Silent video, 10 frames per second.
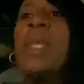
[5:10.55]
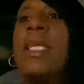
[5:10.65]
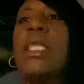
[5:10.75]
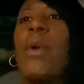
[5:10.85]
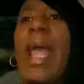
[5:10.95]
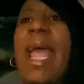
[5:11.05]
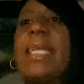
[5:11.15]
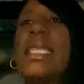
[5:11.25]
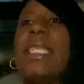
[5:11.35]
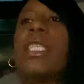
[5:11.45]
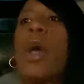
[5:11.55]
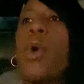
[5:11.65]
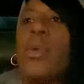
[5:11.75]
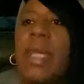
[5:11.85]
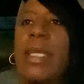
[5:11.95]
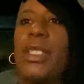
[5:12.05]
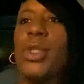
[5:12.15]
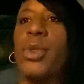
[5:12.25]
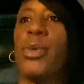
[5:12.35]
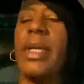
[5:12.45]
And so, as he told that
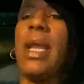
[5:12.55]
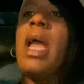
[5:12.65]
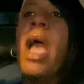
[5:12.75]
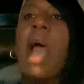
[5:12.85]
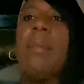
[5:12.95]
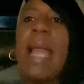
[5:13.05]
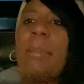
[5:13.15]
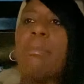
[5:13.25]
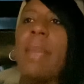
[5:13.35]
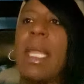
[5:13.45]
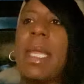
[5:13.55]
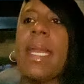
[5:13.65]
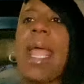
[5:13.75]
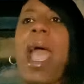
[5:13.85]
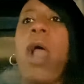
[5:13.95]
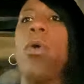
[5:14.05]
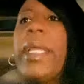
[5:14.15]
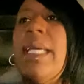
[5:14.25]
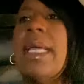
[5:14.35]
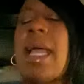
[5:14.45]
story, I'm like, man, how
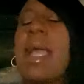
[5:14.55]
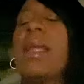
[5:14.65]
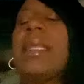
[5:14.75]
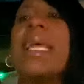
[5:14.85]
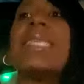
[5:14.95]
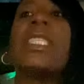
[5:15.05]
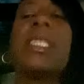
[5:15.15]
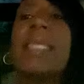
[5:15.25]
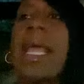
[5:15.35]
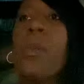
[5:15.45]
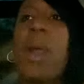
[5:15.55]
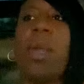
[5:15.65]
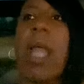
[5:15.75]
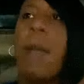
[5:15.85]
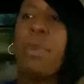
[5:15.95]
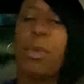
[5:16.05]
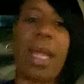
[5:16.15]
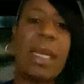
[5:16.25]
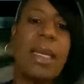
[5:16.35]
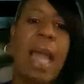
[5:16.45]
it, that's the same way we
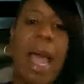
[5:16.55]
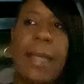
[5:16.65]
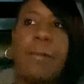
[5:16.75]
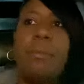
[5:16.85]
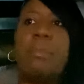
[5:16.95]
operate in life.